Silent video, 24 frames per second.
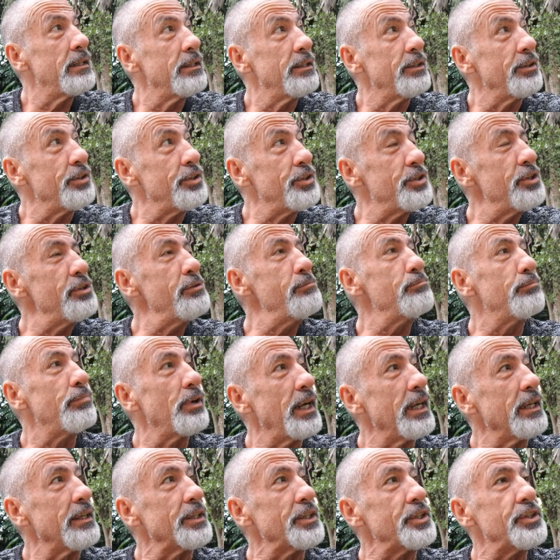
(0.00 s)
you shouldn't
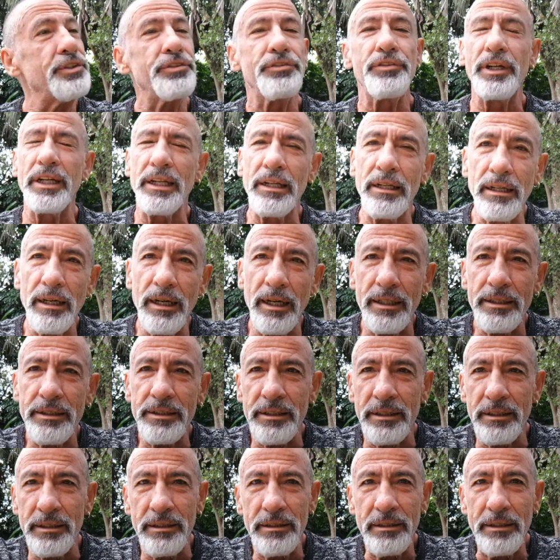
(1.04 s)
break the street lights,
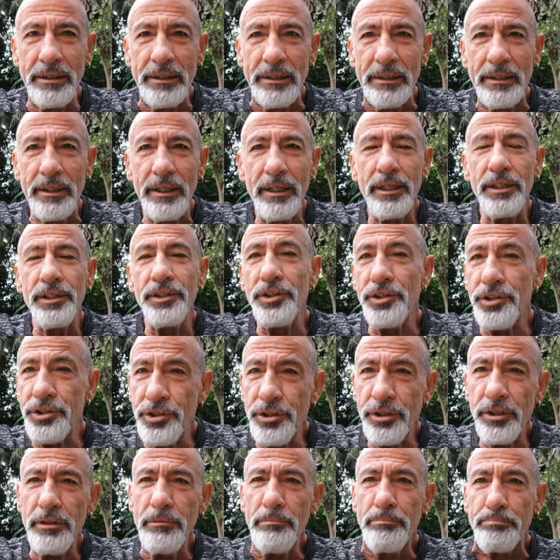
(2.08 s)
and you
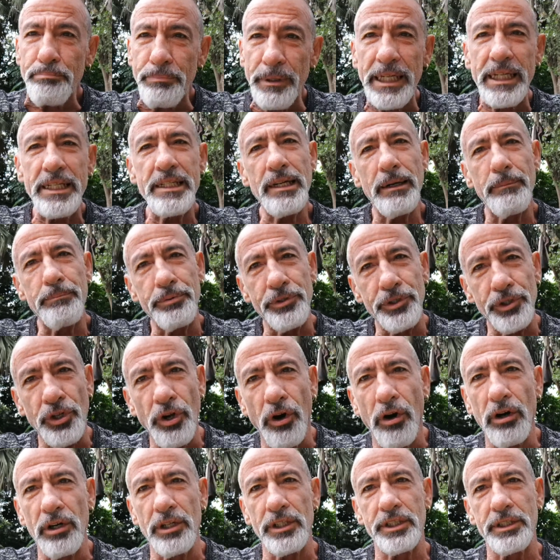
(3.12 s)
shouldn't beat up
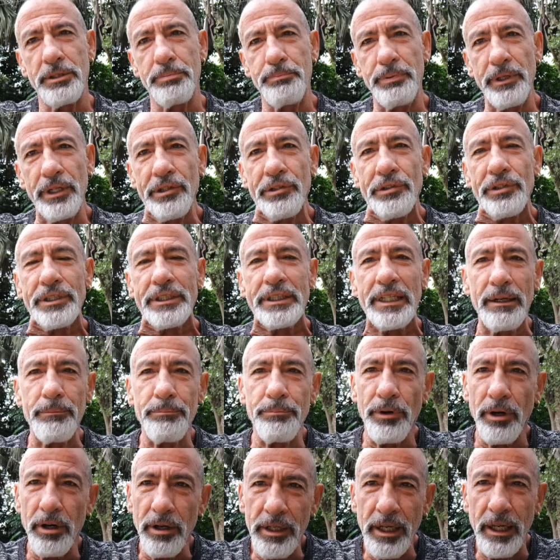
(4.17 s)
dogs because they're
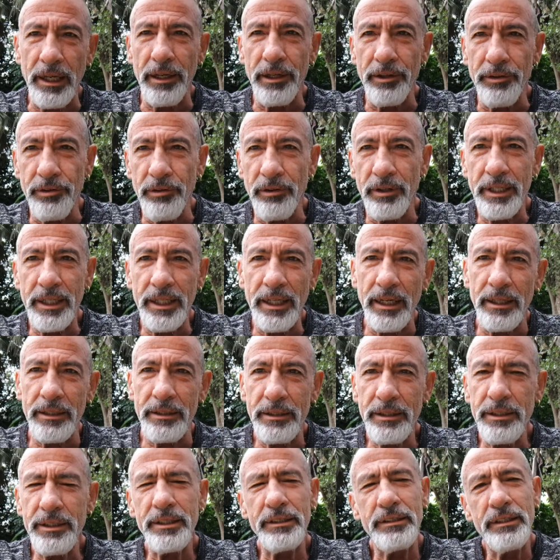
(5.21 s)
barking at your cat.
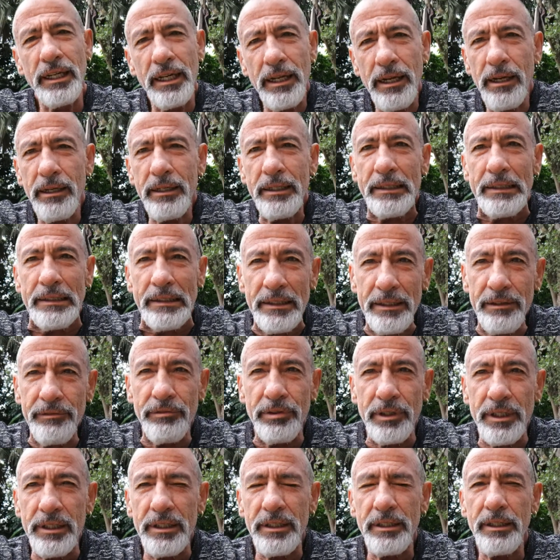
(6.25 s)
That I can live
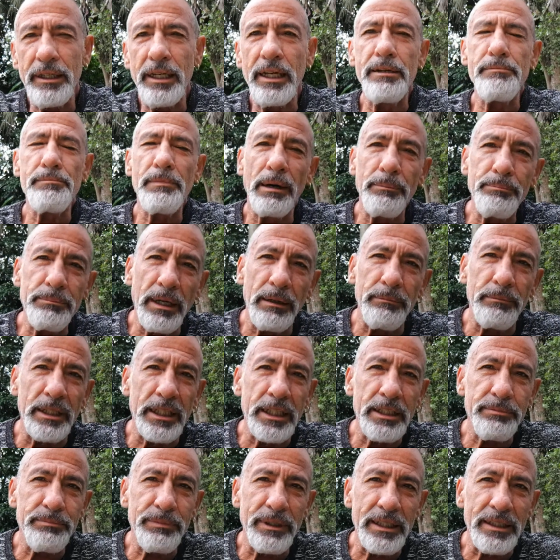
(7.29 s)
with in my public
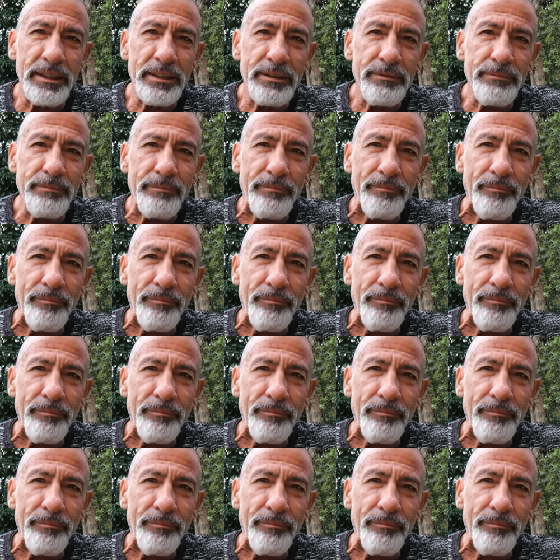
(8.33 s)
space.